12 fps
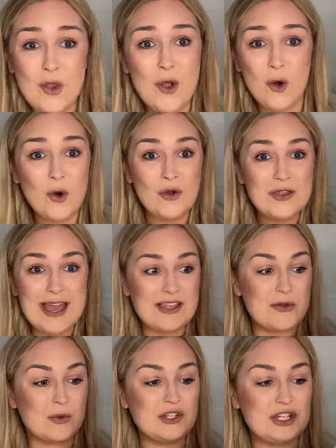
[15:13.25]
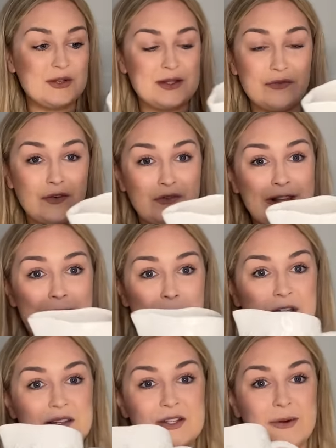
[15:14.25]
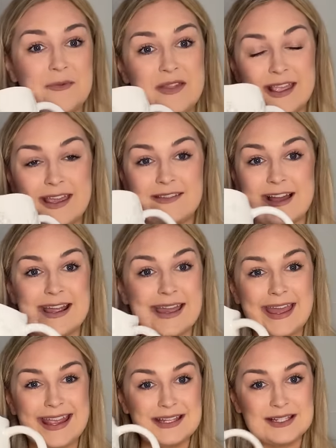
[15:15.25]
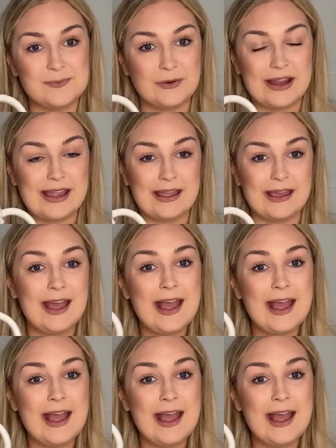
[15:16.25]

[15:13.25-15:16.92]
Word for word: Or yeah, you could use it for flowers. So I'm thinking like in spring,